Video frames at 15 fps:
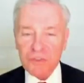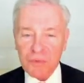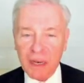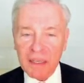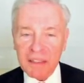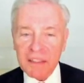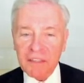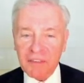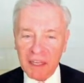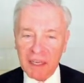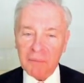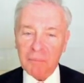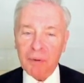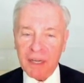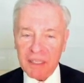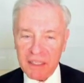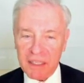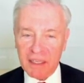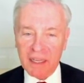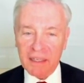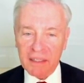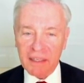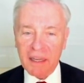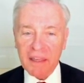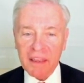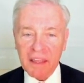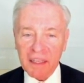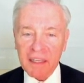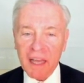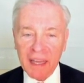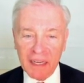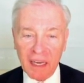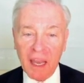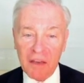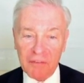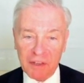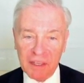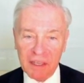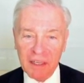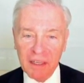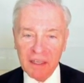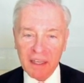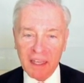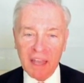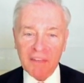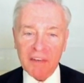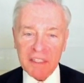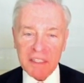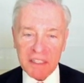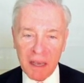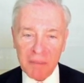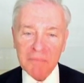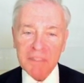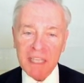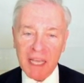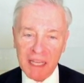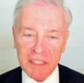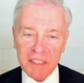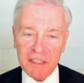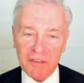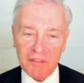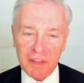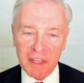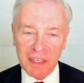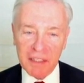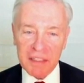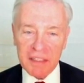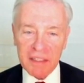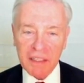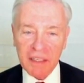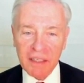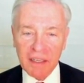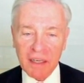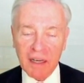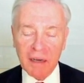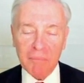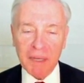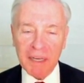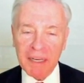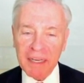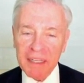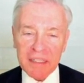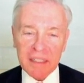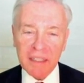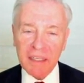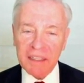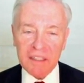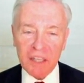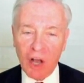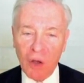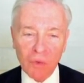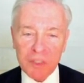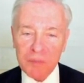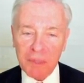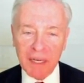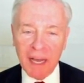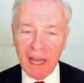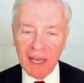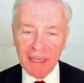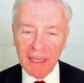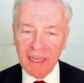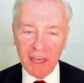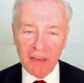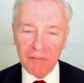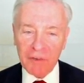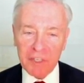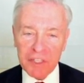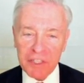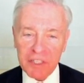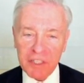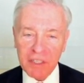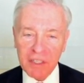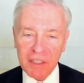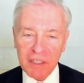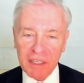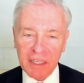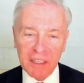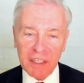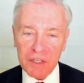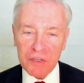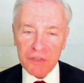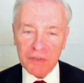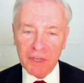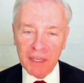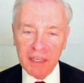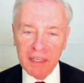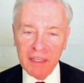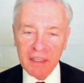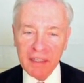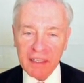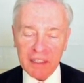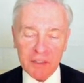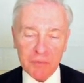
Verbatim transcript: relatively unprecedented. I think nine eleven gave us some taste of this, uh, but it is, it's always been a highly leveraged industry. It's